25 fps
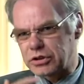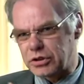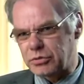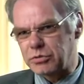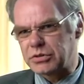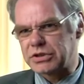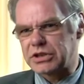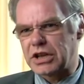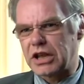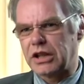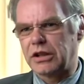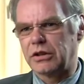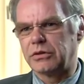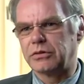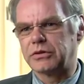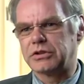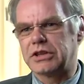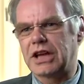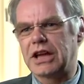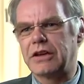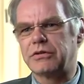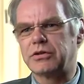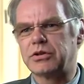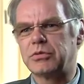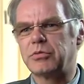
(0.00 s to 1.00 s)
themselves, to
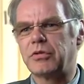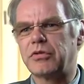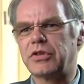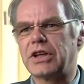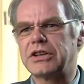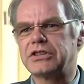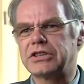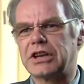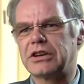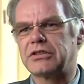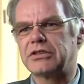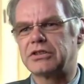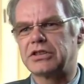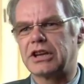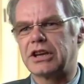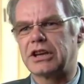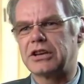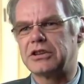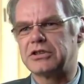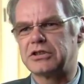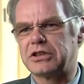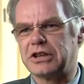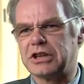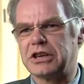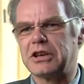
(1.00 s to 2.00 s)
have some of that
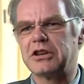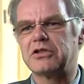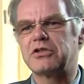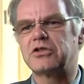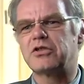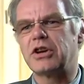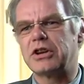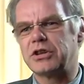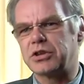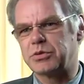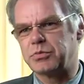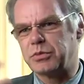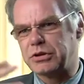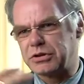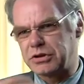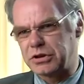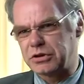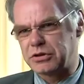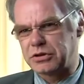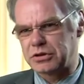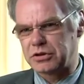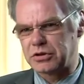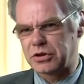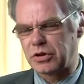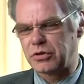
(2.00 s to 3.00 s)
anxiety transmitted
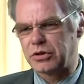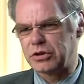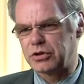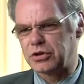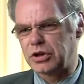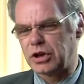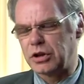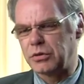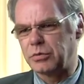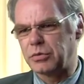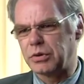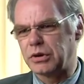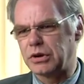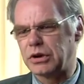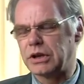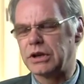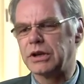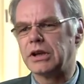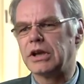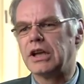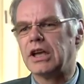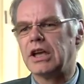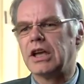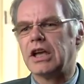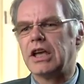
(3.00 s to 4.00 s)
to the GP.
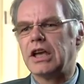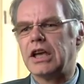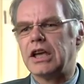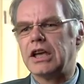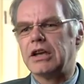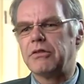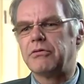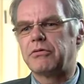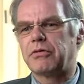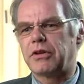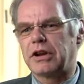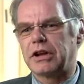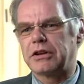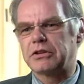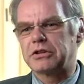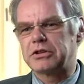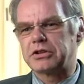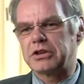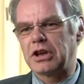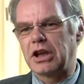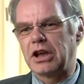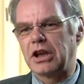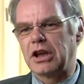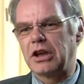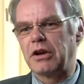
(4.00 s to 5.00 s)
In fact,
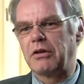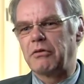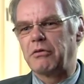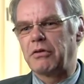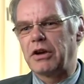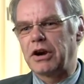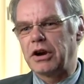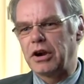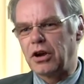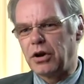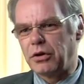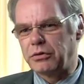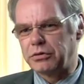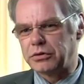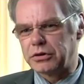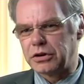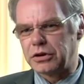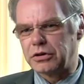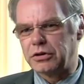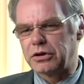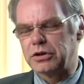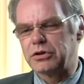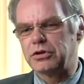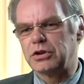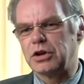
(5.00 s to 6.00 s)
very
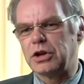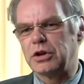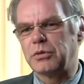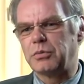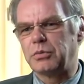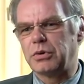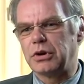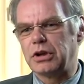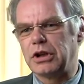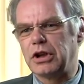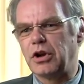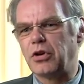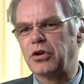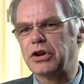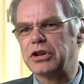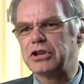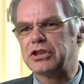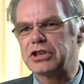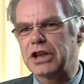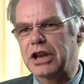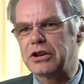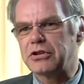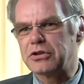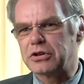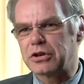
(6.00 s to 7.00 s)
often the GP
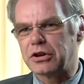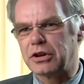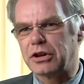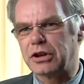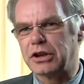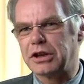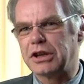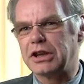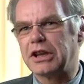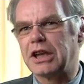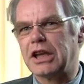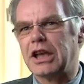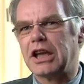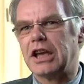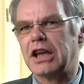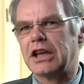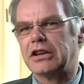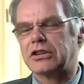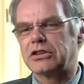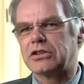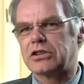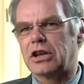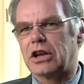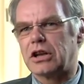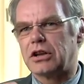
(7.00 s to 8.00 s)
unintentionally
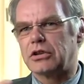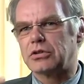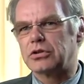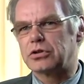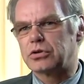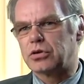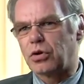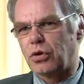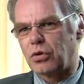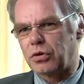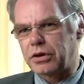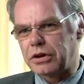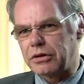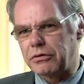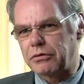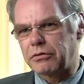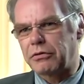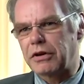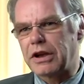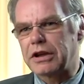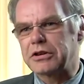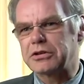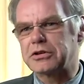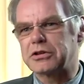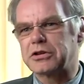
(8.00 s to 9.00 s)
starts talking
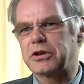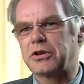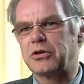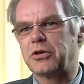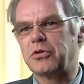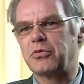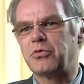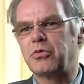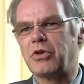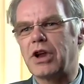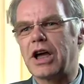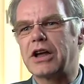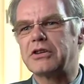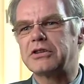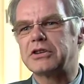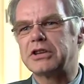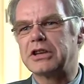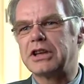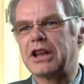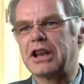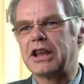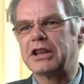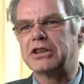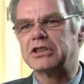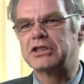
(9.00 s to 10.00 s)
faster and reacting
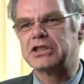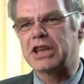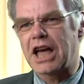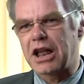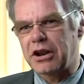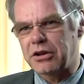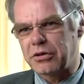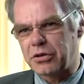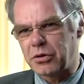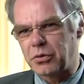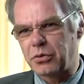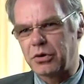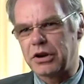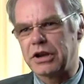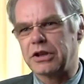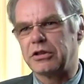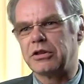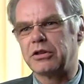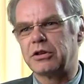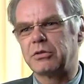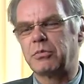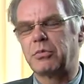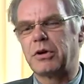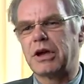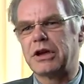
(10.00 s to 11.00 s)
in exactly the way that
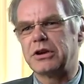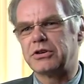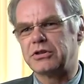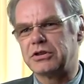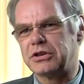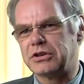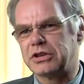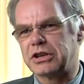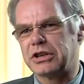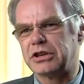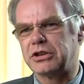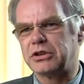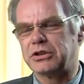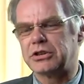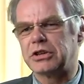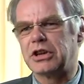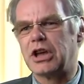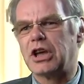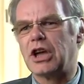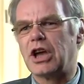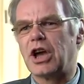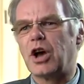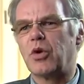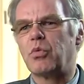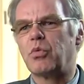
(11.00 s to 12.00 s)
the patient is.
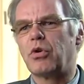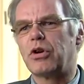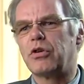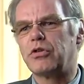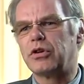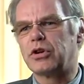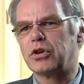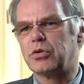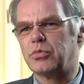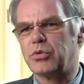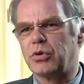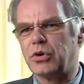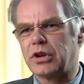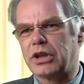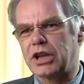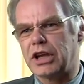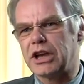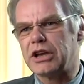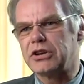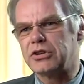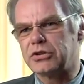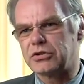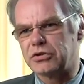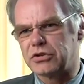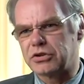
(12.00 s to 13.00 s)
And one of the
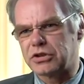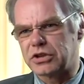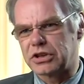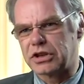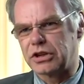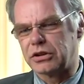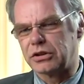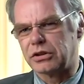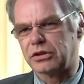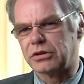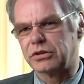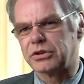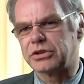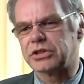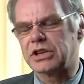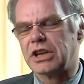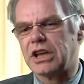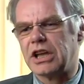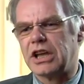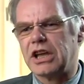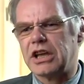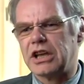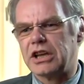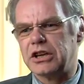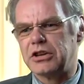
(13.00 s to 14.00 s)
communication skills
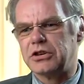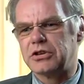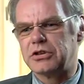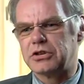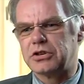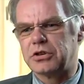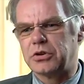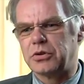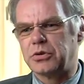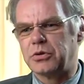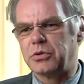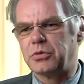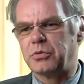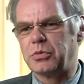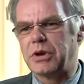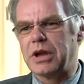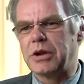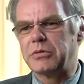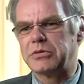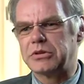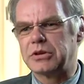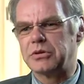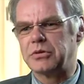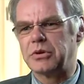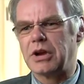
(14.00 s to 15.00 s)
is to be
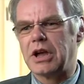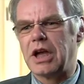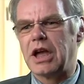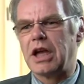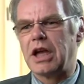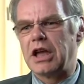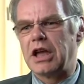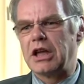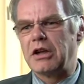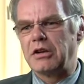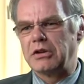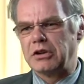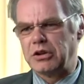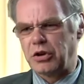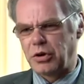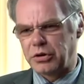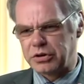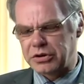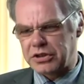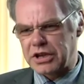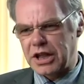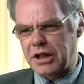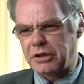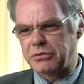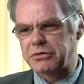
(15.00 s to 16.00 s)
able to
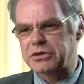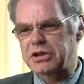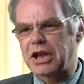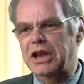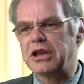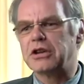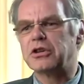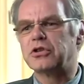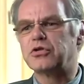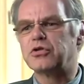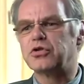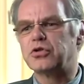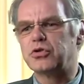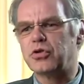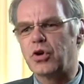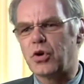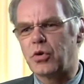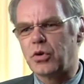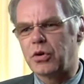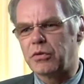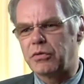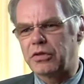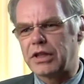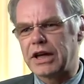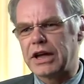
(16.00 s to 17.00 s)
yourself take
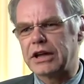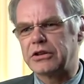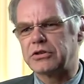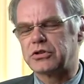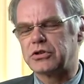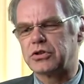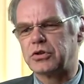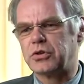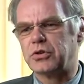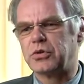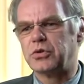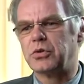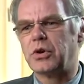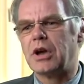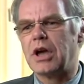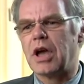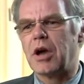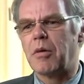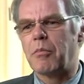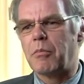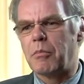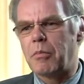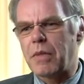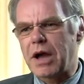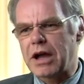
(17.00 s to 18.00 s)
control of that, to
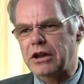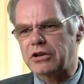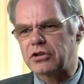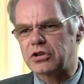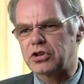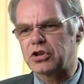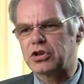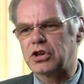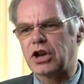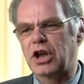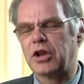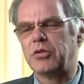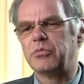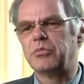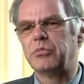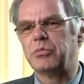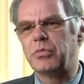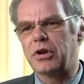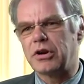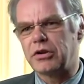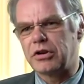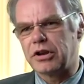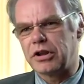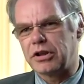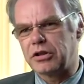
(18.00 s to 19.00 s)
match and
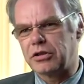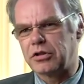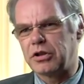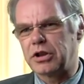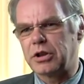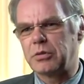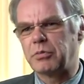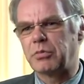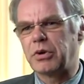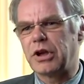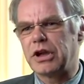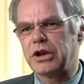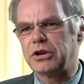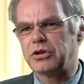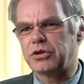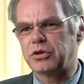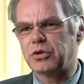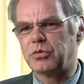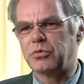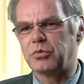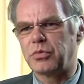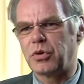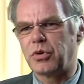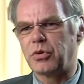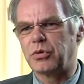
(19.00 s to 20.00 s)
mirror the
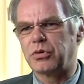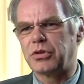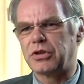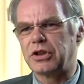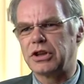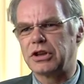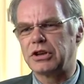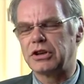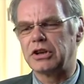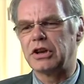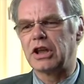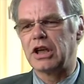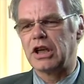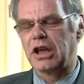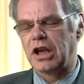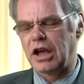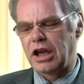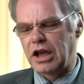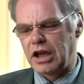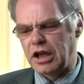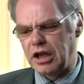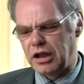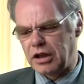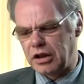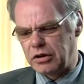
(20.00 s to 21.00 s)
patient both in
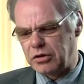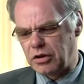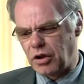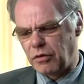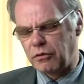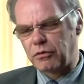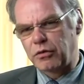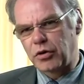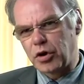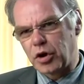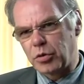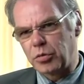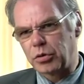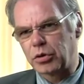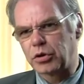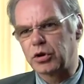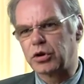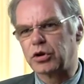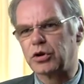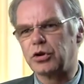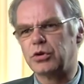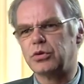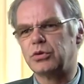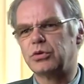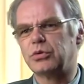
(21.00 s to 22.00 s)
non-verbal
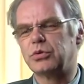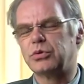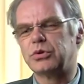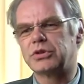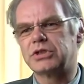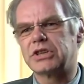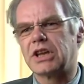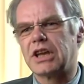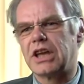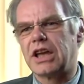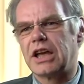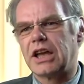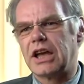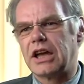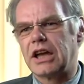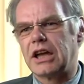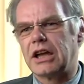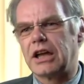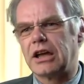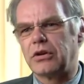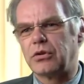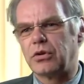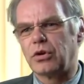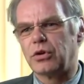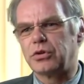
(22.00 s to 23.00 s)
cues
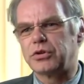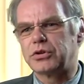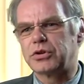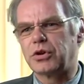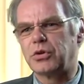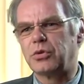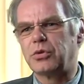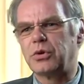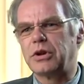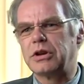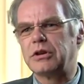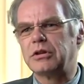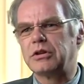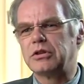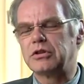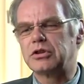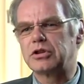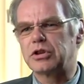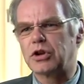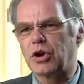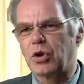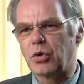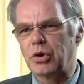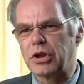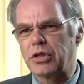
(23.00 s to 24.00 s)
and also in
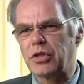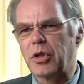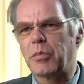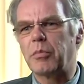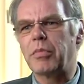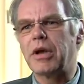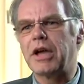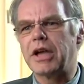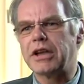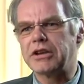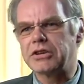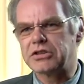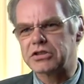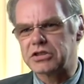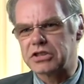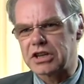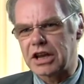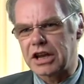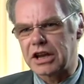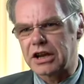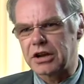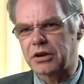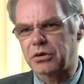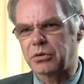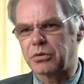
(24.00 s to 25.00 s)
slowing the pace
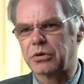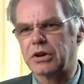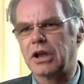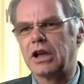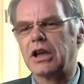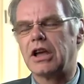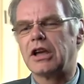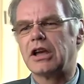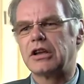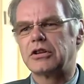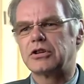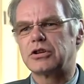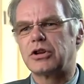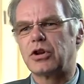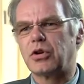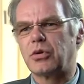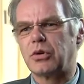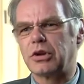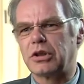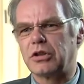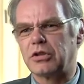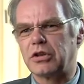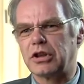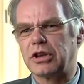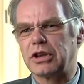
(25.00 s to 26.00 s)
down,
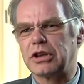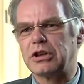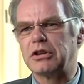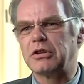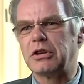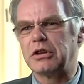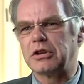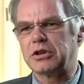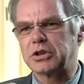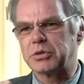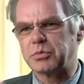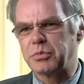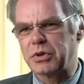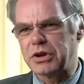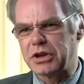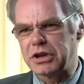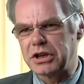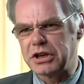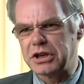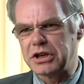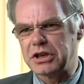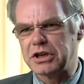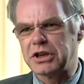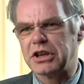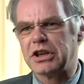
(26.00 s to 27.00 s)
slowing the
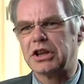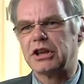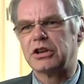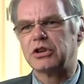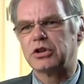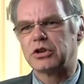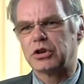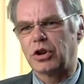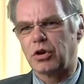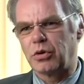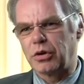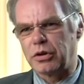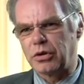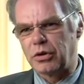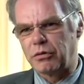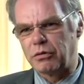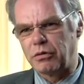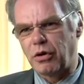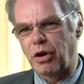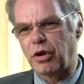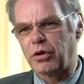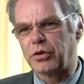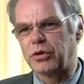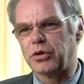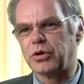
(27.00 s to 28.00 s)
speed, slowing the
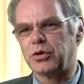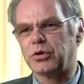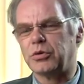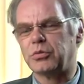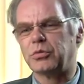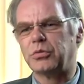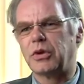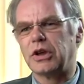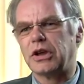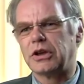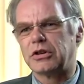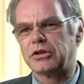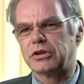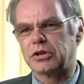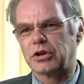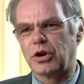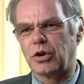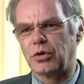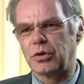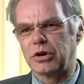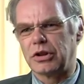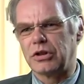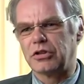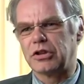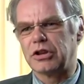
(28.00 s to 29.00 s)
volume,
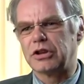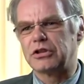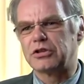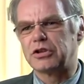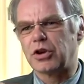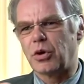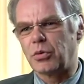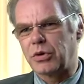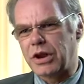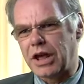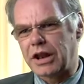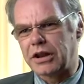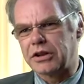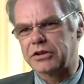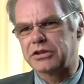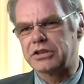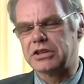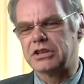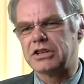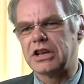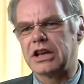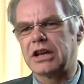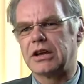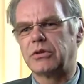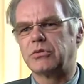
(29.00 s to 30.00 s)
slowing the tonality
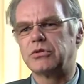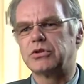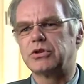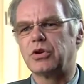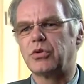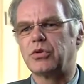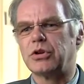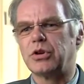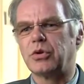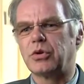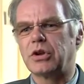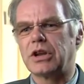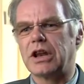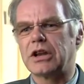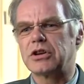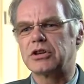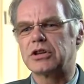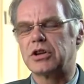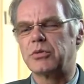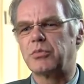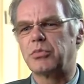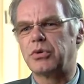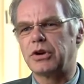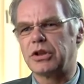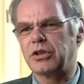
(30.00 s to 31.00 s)
down, so that you can
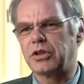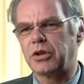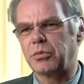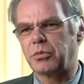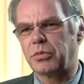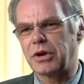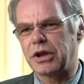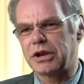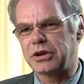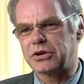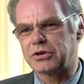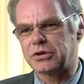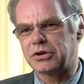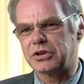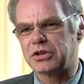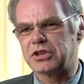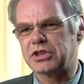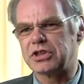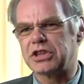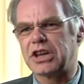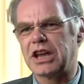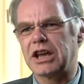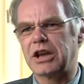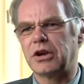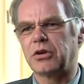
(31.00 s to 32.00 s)
actually bring the patient
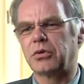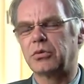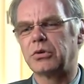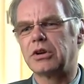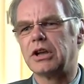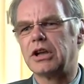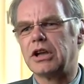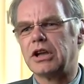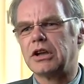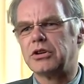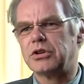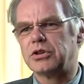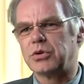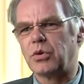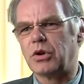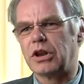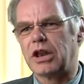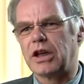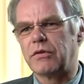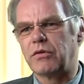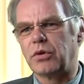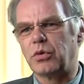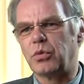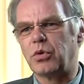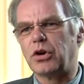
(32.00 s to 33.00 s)
down to a
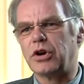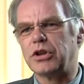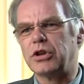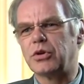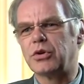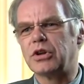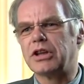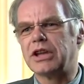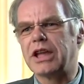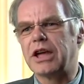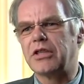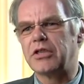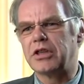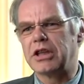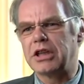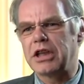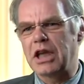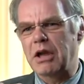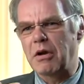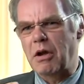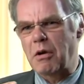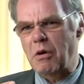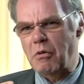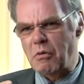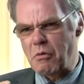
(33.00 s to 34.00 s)
level where you can get the
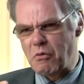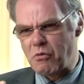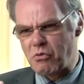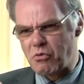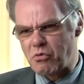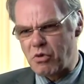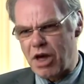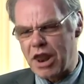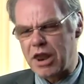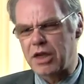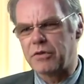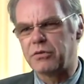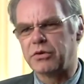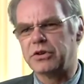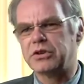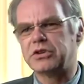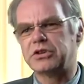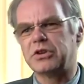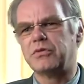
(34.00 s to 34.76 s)
relevant